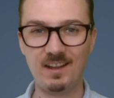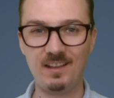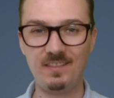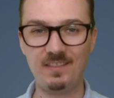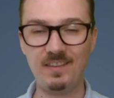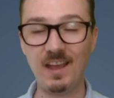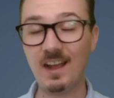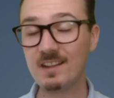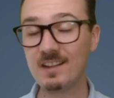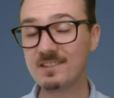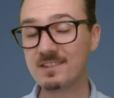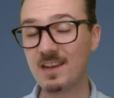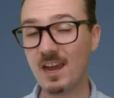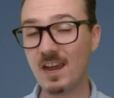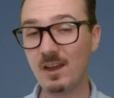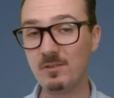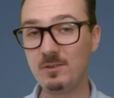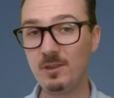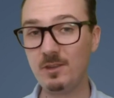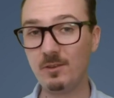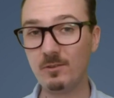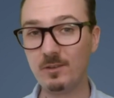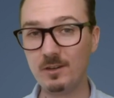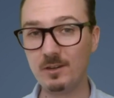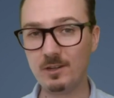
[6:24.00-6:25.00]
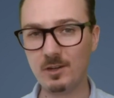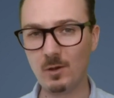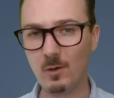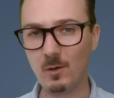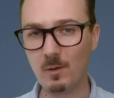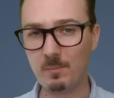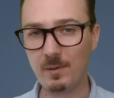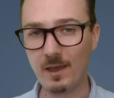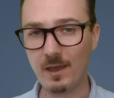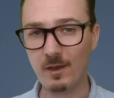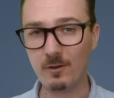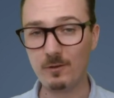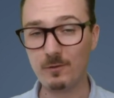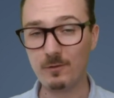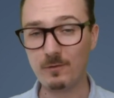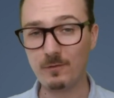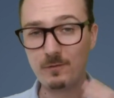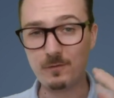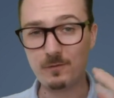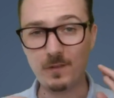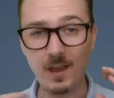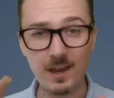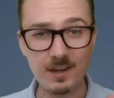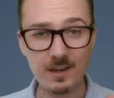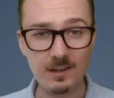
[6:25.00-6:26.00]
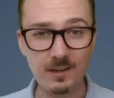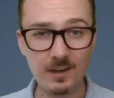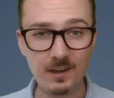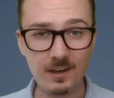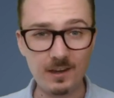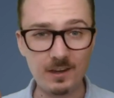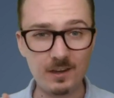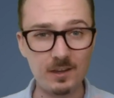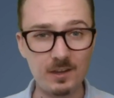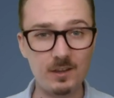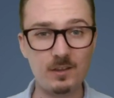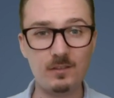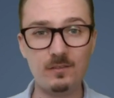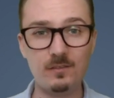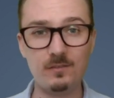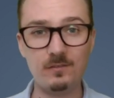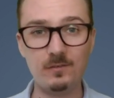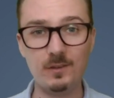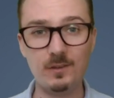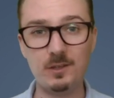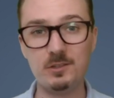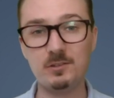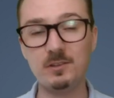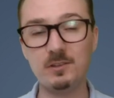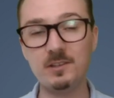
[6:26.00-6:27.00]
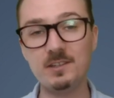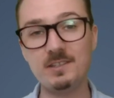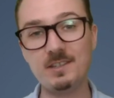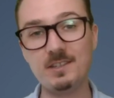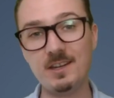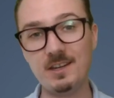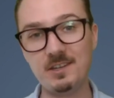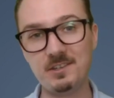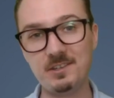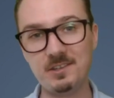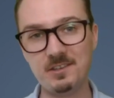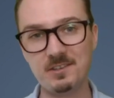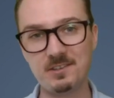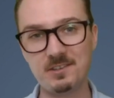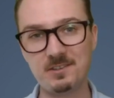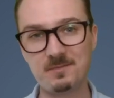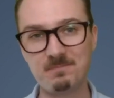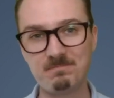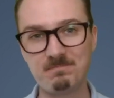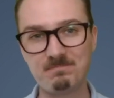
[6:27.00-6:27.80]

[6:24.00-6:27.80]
That's how you can go about finding visualizations.